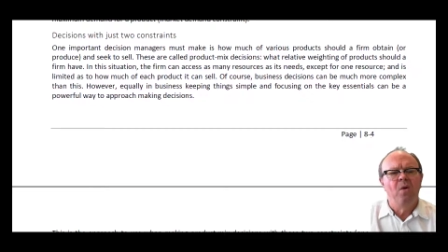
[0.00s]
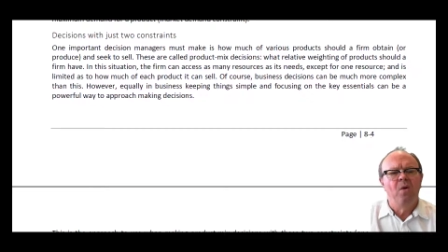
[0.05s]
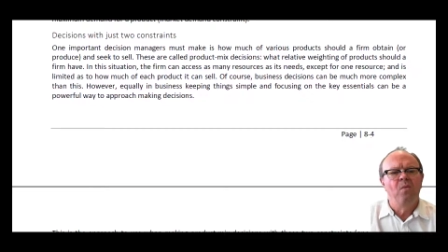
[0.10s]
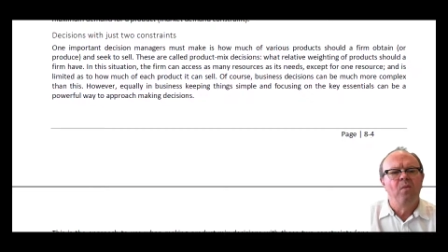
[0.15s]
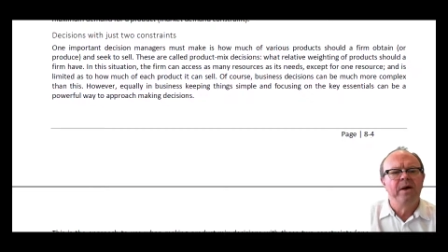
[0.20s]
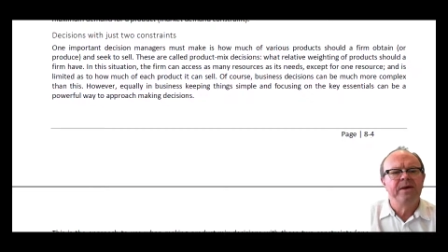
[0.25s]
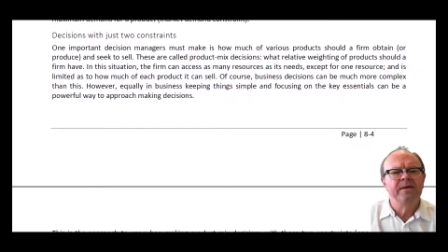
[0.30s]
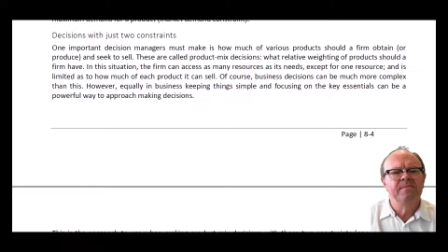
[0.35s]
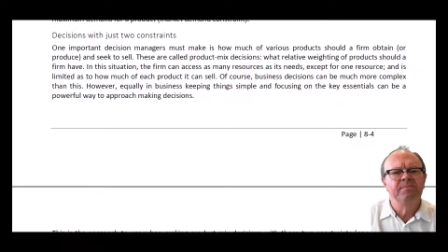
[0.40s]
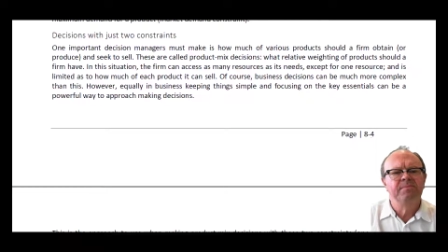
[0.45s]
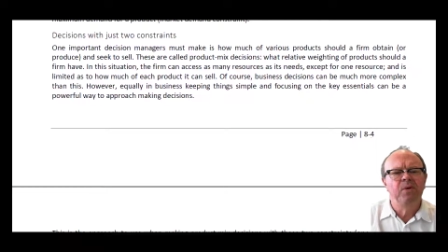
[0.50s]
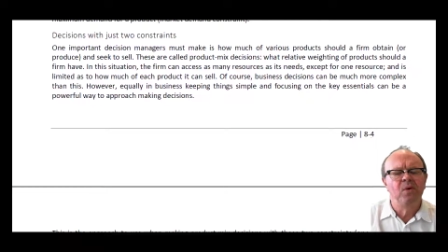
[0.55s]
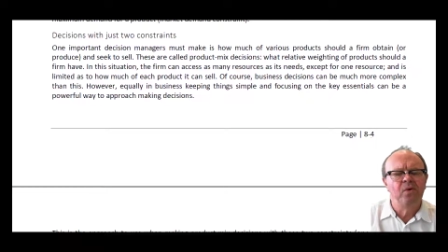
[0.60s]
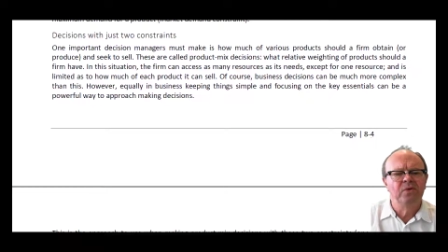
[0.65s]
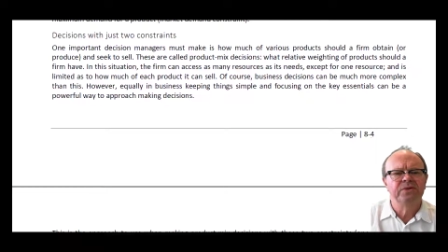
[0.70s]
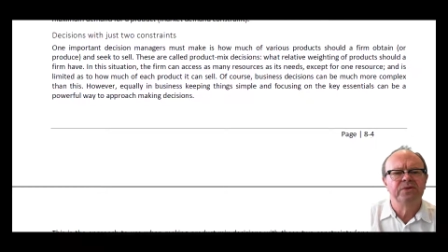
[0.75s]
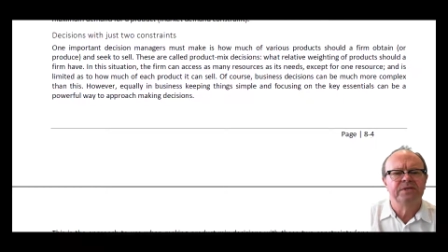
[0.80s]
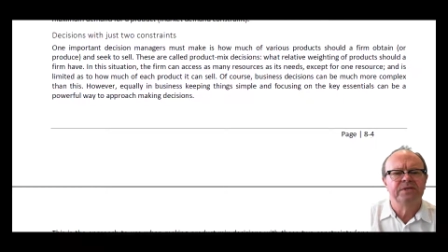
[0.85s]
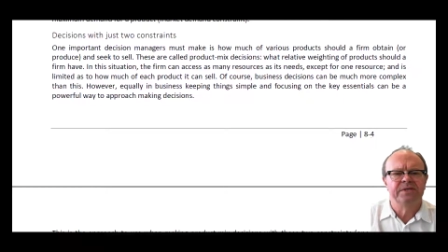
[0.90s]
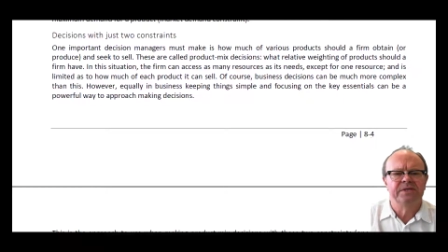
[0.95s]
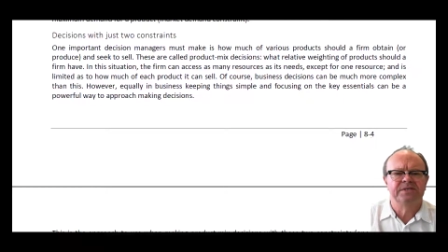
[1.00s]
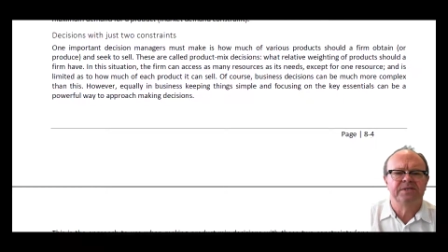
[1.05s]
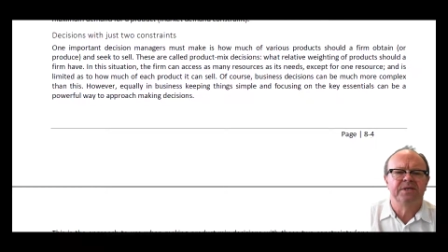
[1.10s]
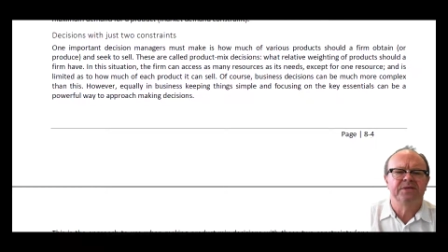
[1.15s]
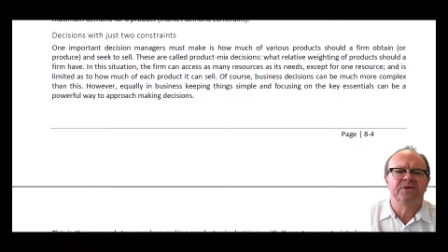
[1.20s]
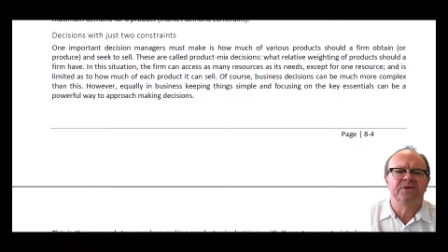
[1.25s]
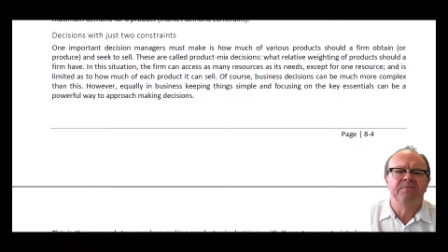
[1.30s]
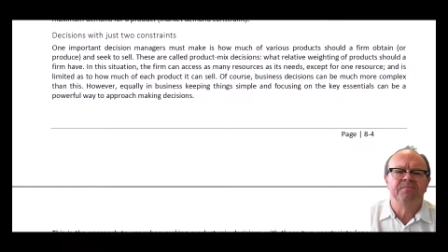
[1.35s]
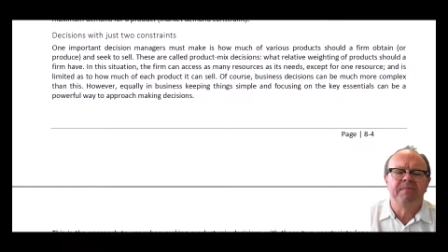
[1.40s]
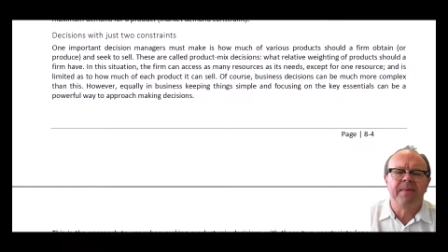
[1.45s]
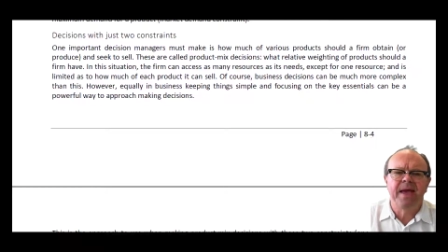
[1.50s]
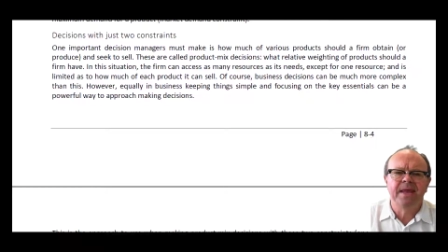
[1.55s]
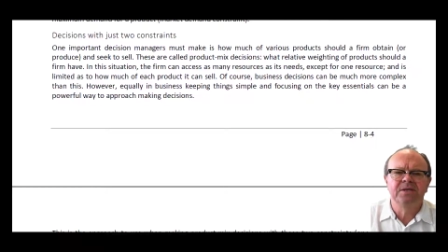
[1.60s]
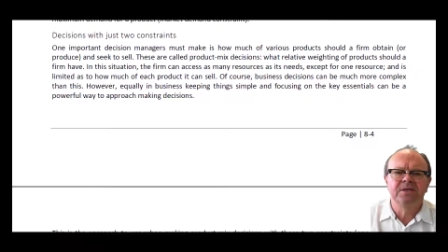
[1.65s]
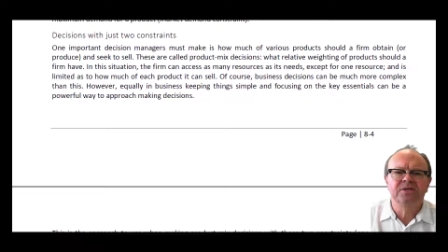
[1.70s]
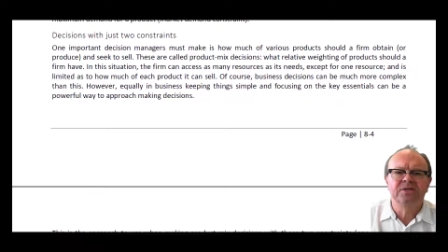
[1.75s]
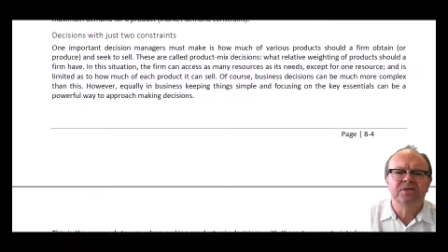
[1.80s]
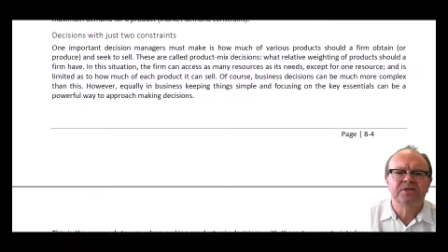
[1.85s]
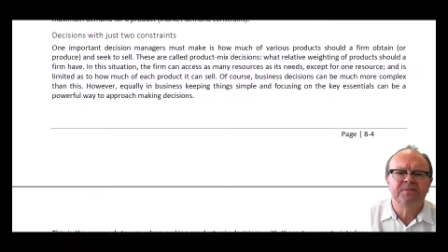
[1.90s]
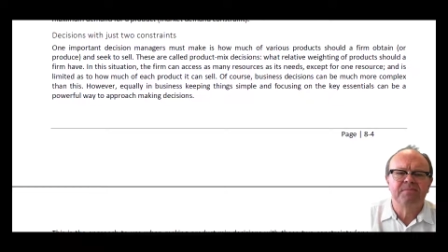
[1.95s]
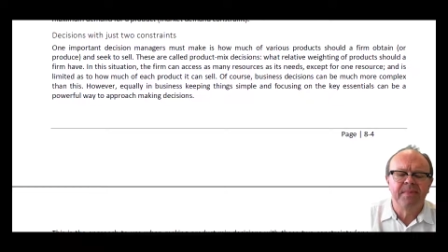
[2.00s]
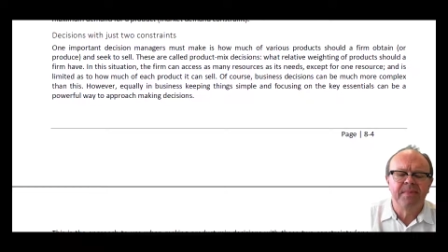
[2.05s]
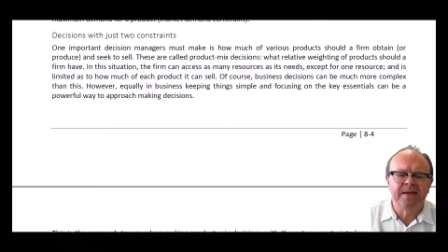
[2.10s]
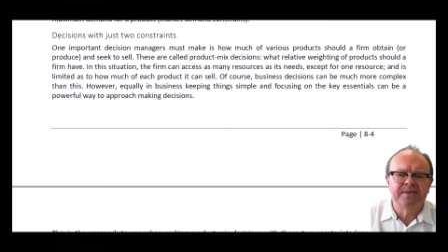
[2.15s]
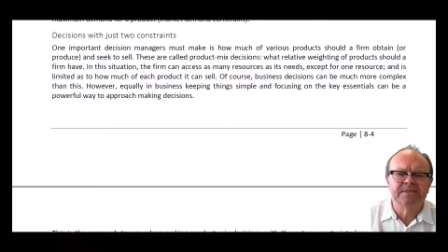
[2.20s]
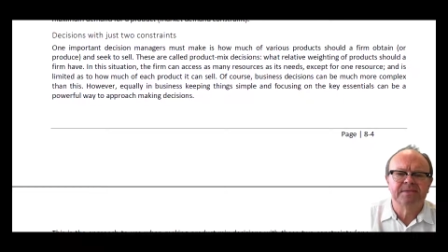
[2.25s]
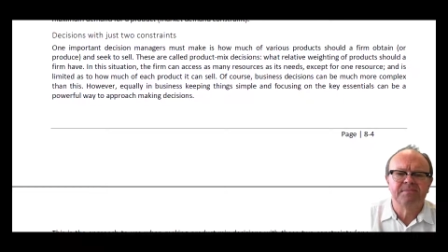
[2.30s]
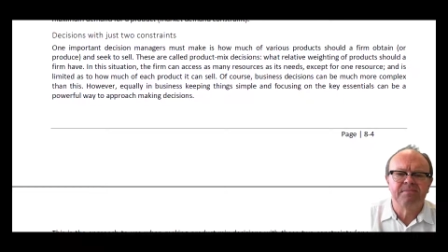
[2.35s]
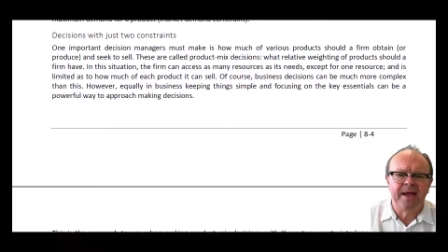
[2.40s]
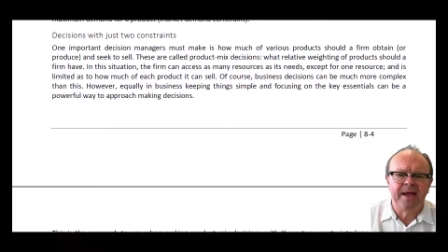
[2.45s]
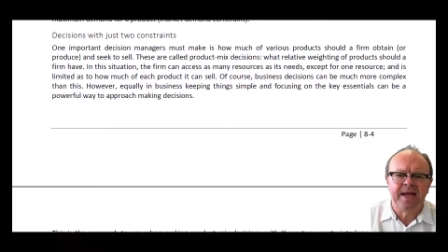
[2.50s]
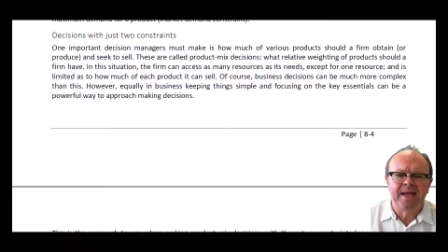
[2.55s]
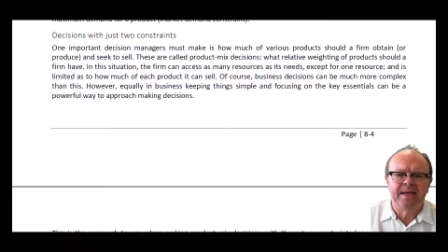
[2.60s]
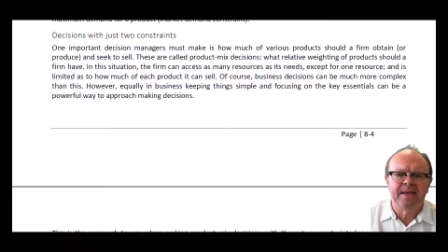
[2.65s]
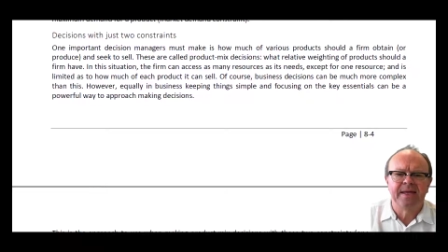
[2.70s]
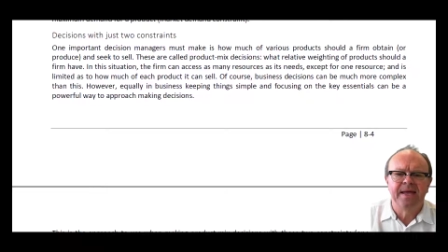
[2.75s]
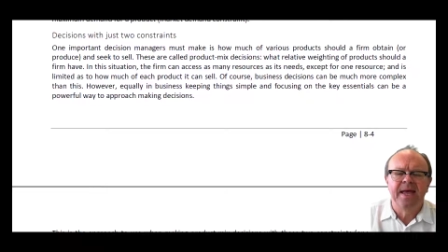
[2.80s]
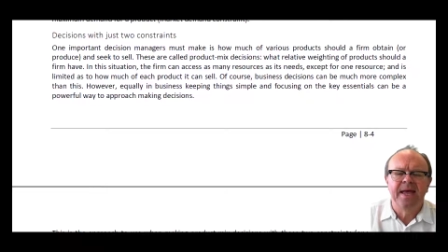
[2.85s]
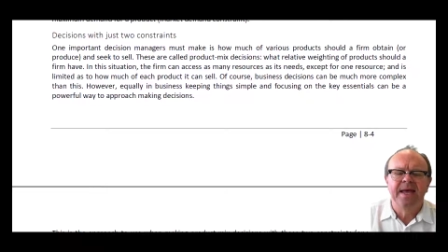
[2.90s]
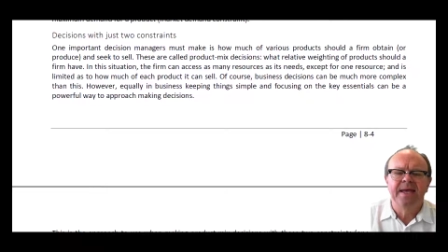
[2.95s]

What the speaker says: One important decision managers must make